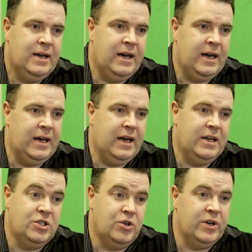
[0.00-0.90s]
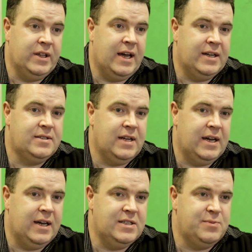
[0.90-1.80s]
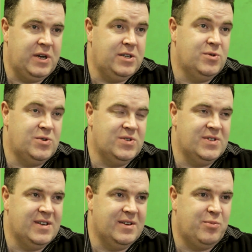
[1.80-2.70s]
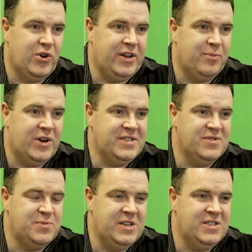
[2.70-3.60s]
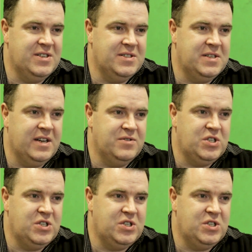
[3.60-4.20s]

Uh, and during that uh, speech, which was a pretty impressive speech in itself,